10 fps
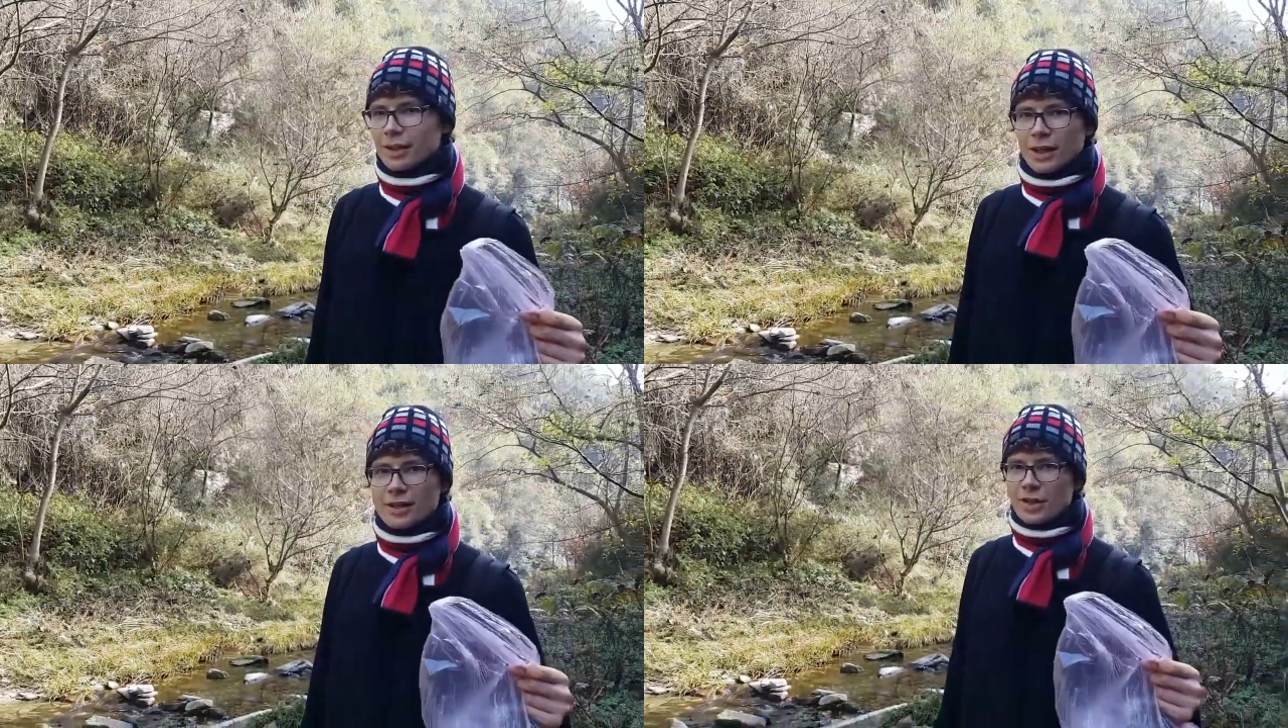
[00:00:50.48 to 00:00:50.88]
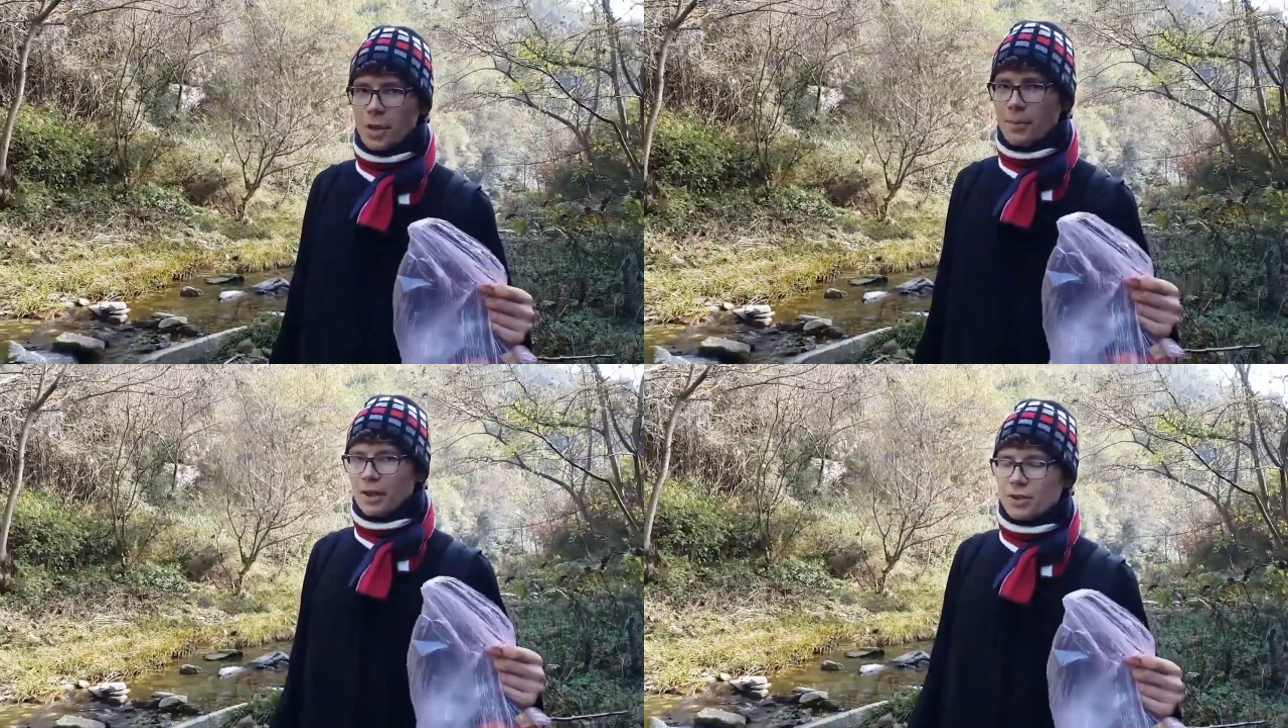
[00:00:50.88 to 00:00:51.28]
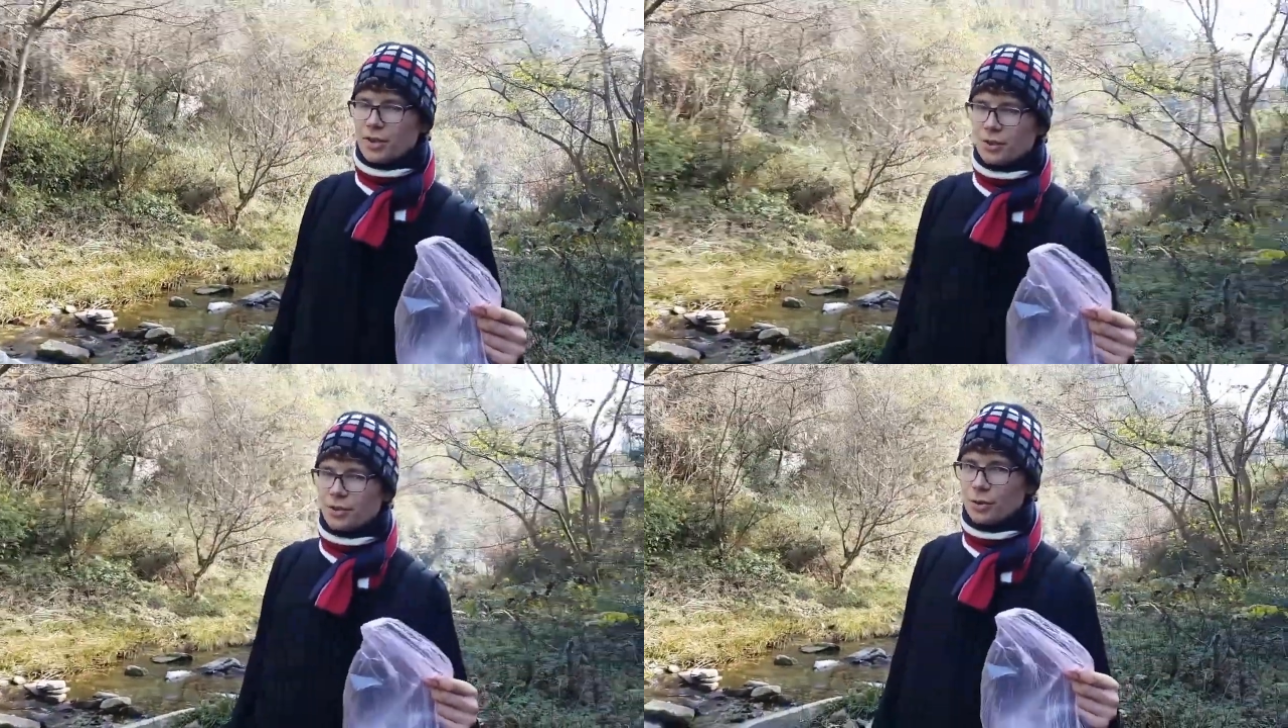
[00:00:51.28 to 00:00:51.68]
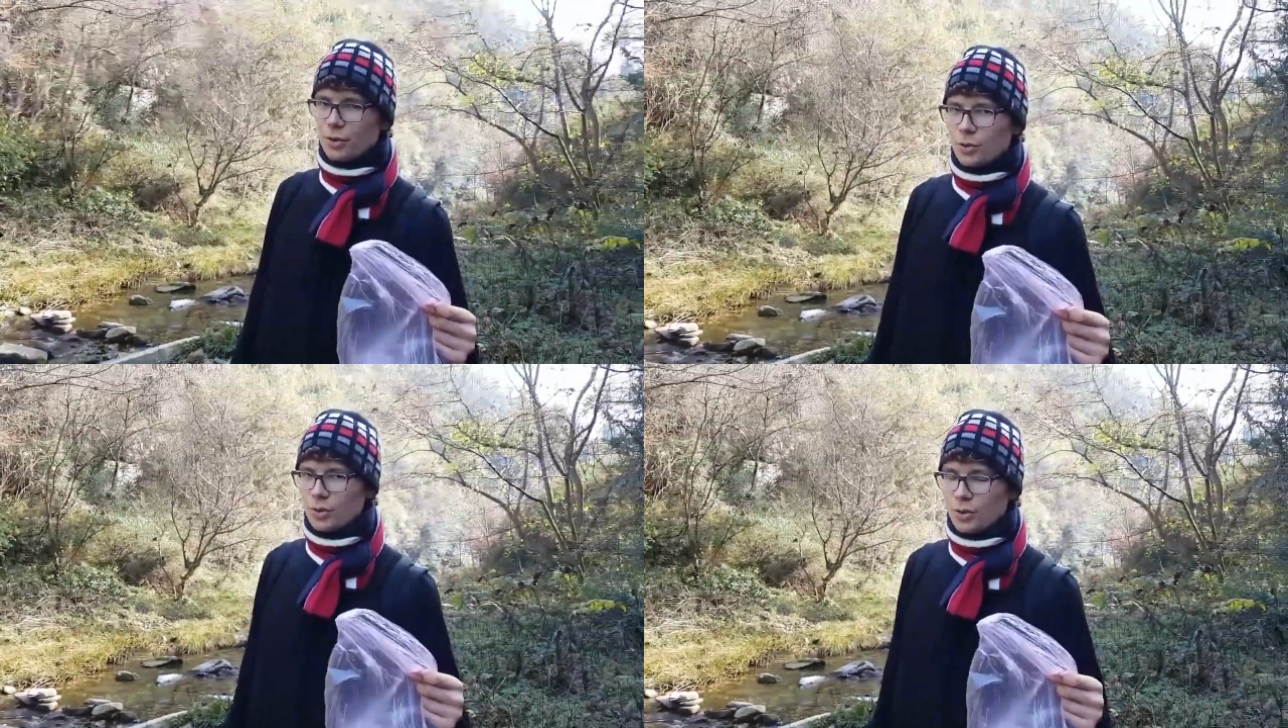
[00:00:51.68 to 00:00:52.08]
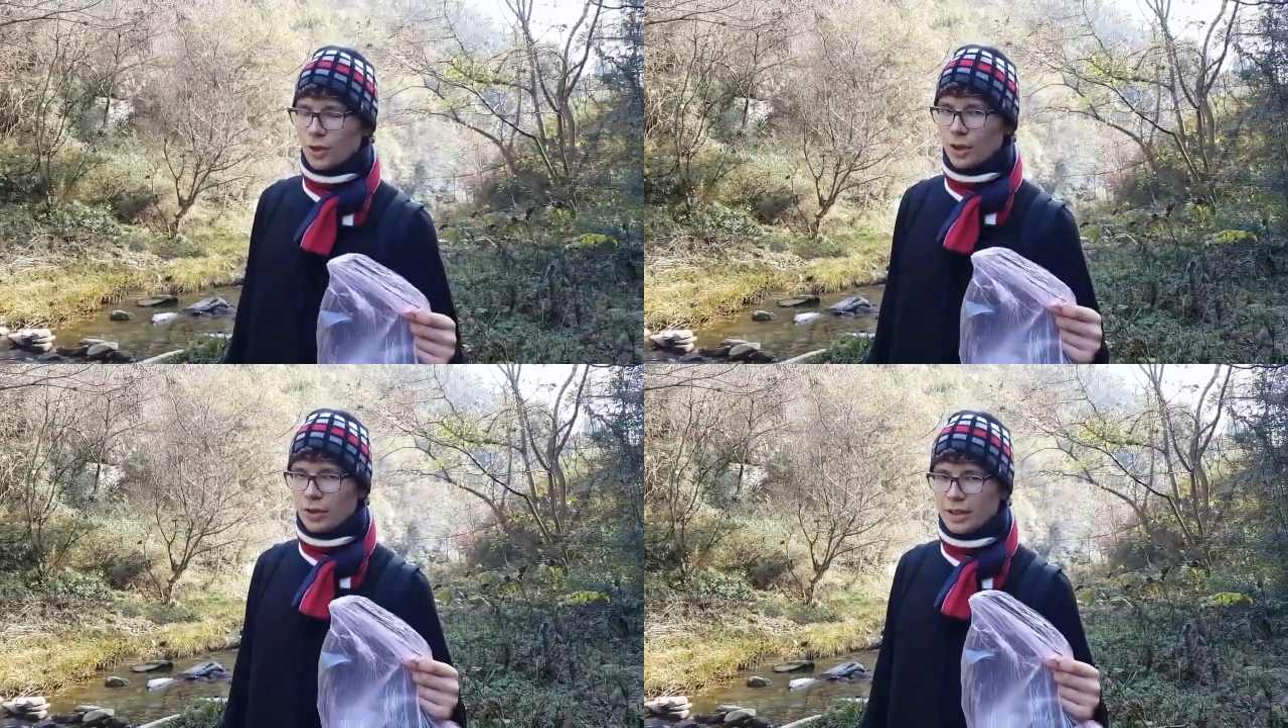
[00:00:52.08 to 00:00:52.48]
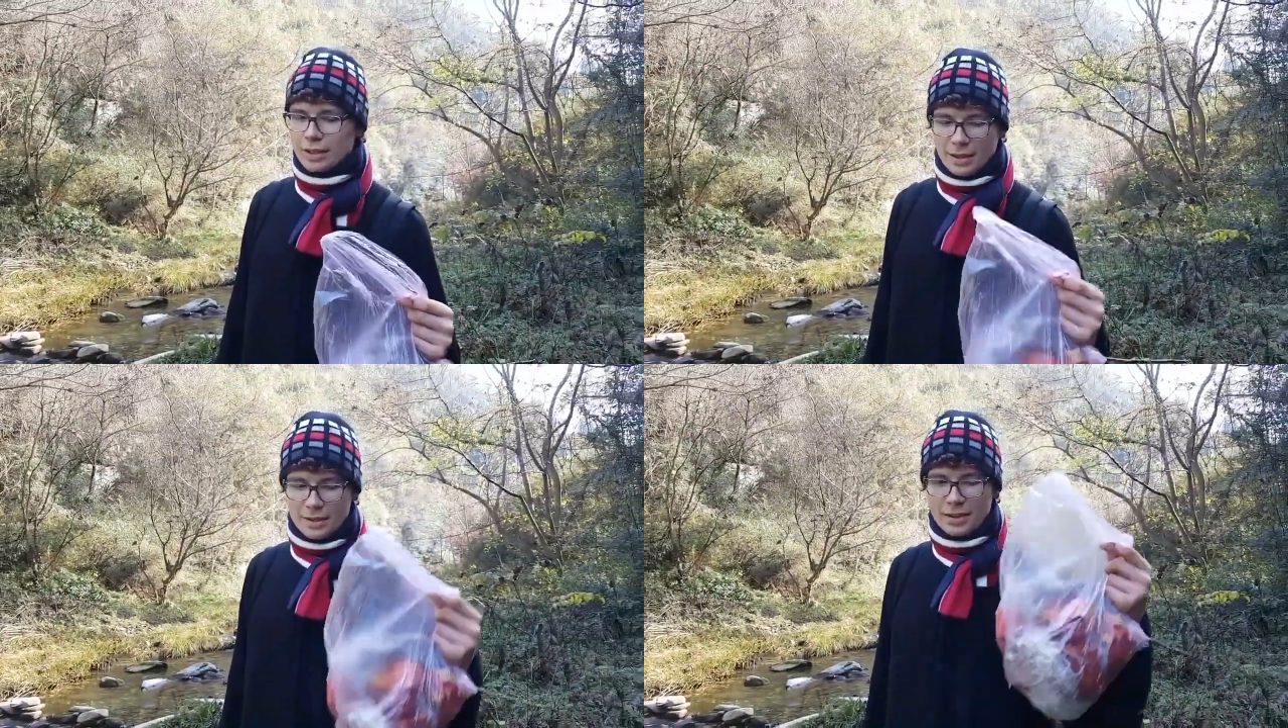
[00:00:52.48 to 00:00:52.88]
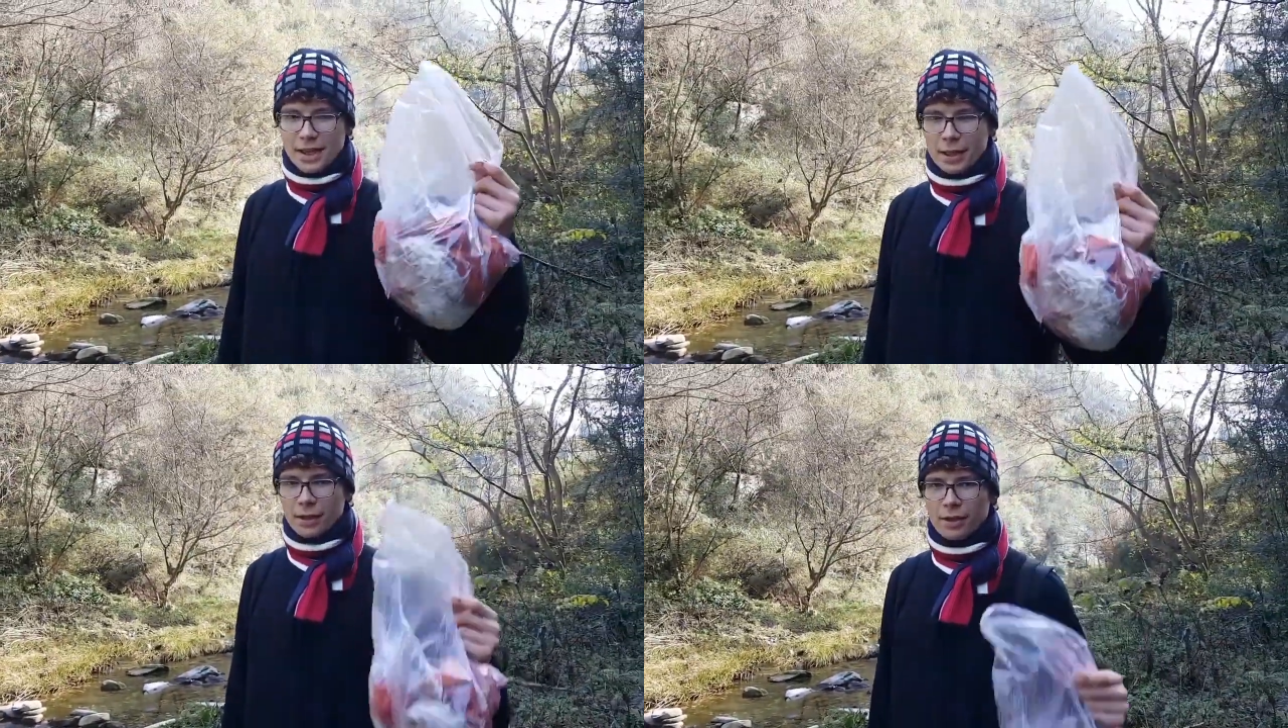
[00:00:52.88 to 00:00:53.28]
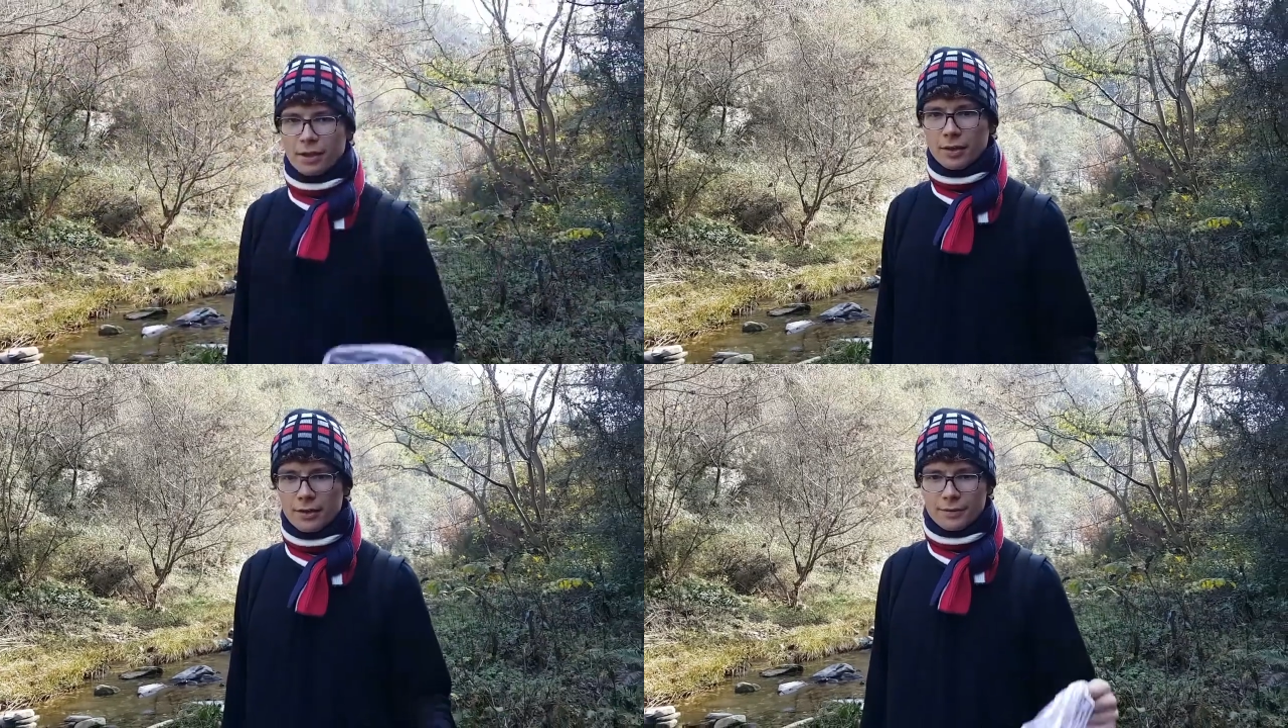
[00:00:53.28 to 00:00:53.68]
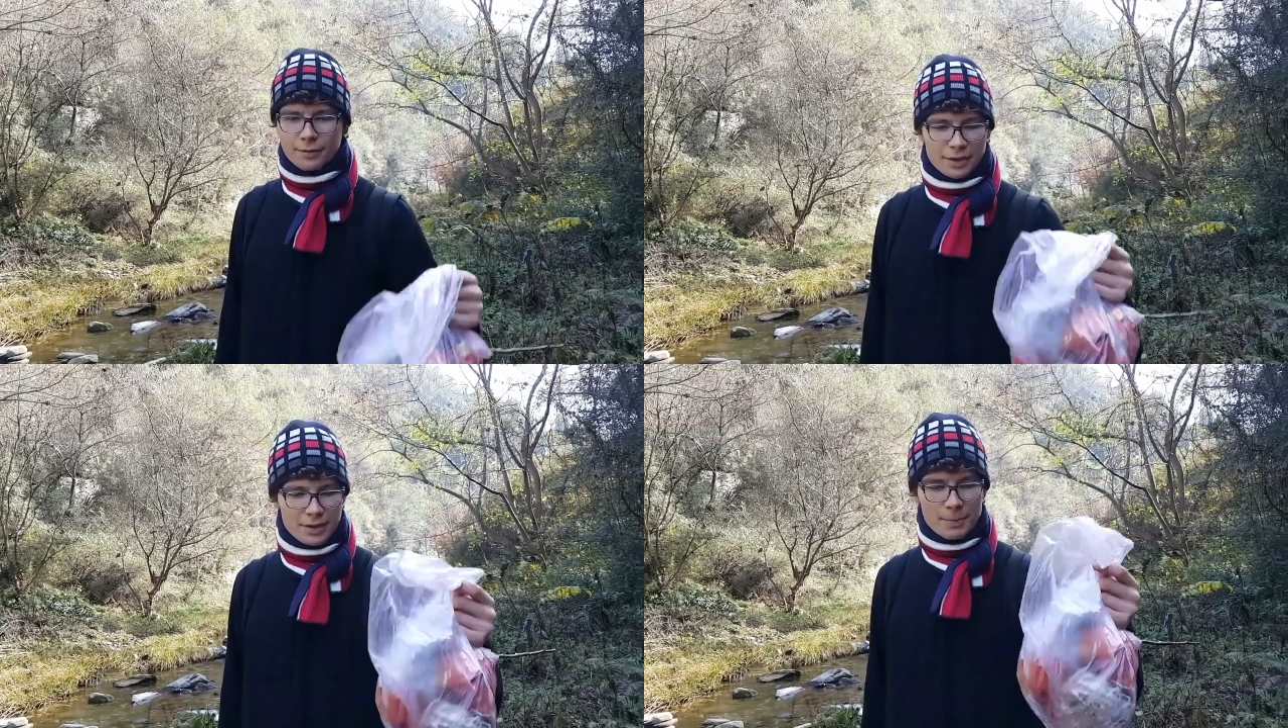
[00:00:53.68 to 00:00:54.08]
it's not much to do, you know, and it doesn't take a lot of uh,